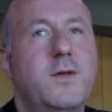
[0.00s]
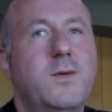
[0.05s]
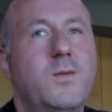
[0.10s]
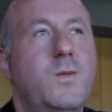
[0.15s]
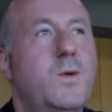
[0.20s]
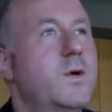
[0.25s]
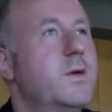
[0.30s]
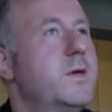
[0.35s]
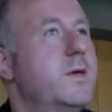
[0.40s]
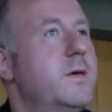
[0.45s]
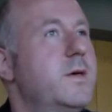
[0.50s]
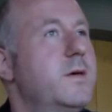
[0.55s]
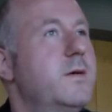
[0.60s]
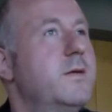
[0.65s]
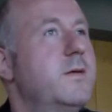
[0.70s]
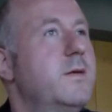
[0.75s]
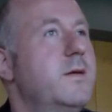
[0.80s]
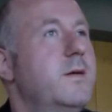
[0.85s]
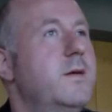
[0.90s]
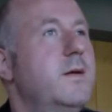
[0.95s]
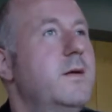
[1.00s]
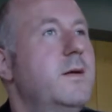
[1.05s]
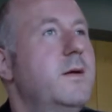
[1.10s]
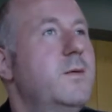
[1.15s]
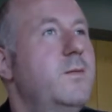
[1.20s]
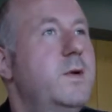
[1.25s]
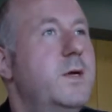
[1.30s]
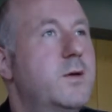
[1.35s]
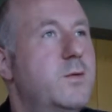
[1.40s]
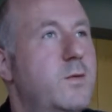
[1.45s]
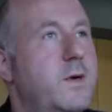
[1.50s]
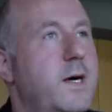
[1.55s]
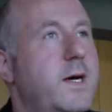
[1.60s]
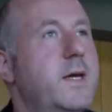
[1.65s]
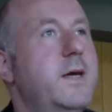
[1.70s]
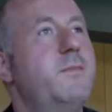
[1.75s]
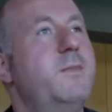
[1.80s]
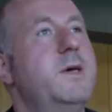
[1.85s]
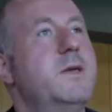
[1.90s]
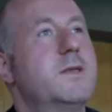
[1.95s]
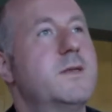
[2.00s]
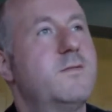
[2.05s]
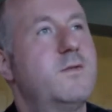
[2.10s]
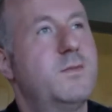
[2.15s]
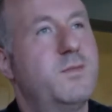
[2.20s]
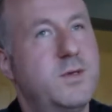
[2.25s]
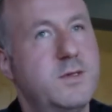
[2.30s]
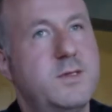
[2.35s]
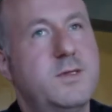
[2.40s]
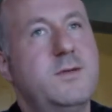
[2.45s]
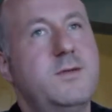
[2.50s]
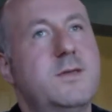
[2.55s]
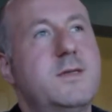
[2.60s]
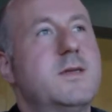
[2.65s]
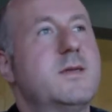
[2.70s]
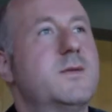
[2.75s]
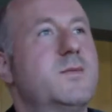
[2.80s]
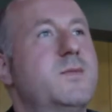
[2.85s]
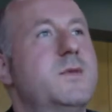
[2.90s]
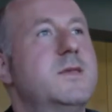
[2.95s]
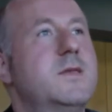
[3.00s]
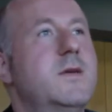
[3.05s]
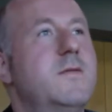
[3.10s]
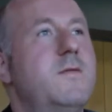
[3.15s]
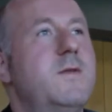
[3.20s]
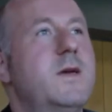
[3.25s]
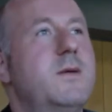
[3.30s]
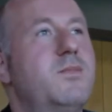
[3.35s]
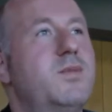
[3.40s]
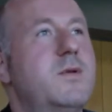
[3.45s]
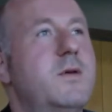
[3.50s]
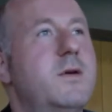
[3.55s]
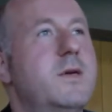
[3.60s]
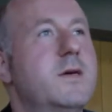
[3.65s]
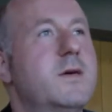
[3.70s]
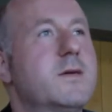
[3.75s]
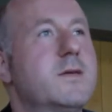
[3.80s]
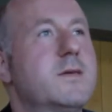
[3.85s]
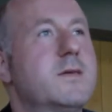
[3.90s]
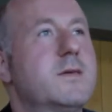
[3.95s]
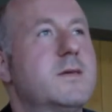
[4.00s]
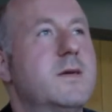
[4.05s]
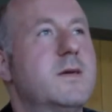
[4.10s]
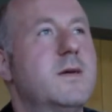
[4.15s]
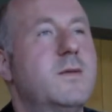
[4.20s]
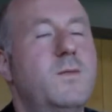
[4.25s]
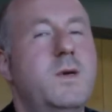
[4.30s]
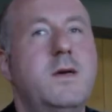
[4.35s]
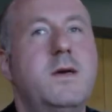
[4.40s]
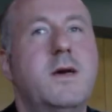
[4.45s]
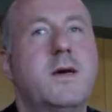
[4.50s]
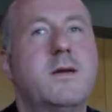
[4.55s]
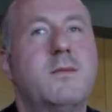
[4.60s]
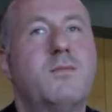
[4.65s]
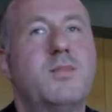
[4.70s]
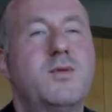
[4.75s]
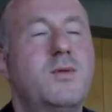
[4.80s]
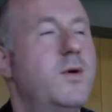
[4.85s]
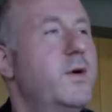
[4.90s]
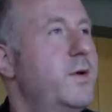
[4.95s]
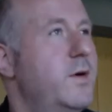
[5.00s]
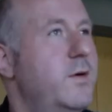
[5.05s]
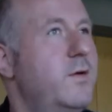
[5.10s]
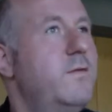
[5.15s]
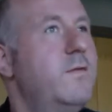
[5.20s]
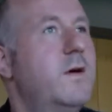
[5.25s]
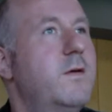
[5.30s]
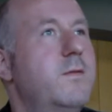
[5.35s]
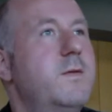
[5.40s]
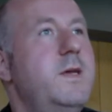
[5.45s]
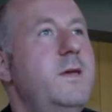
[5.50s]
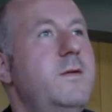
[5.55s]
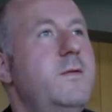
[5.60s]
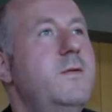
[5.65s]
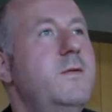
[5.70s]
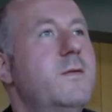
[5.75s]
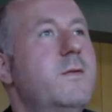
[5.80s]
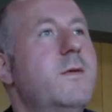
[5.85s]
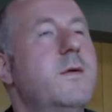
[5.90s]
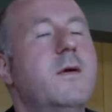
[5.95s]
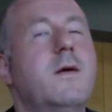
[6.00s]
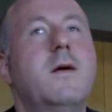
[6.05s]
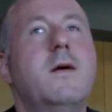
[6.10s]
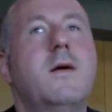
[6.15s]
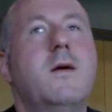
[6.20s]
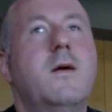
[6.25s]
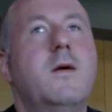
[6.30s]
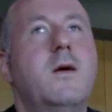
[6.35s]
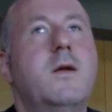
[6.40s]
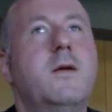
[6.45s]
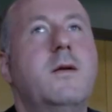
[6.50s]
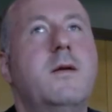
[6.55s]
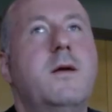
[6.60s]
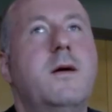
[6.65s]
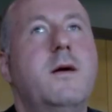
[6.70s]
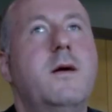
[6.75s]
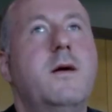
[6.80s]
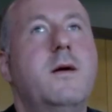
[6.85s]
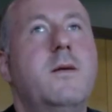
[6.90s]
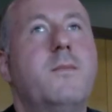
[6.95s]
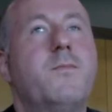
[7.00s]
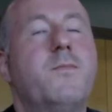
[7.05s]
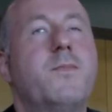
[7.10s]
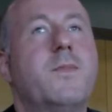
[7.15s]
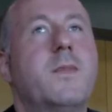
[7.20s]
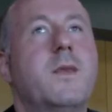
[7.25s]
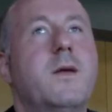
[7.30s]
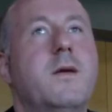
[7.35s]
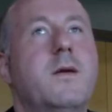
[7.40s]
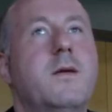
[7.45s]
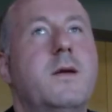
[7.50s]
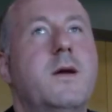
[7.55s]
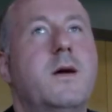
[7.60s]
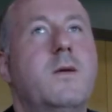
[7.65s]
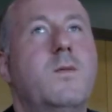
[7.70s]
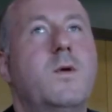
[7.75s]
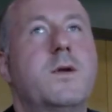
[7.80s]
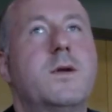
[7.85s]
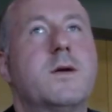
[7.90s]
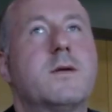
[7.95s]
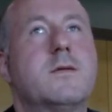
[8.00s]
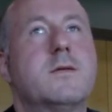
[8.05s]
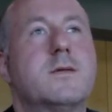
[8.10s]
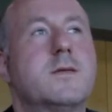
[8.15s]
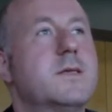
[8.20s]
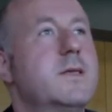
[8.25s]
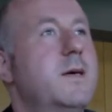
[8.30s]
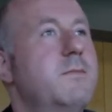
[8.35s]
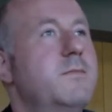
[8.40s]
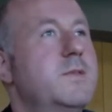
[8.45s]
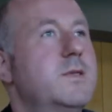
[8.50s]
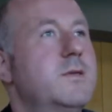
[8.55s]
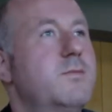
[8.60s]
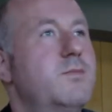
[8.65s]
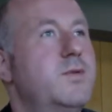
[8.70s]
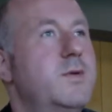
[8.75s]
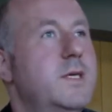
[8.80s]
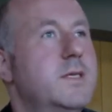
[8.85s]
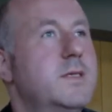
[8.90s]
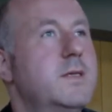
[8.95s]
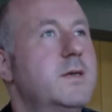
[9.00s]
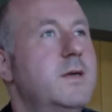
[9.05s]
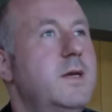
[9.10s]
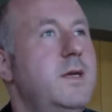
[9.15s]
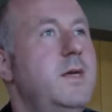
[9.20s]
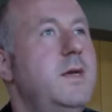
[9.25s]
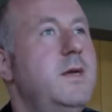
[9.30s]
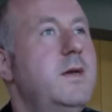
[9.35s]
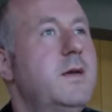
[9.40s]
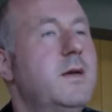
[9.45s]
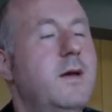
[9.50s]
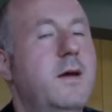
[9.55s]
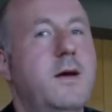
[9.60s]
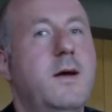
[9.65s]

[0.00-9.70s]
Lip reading: the water requirements for producing specific products, we get a broad overview on water consumption presently.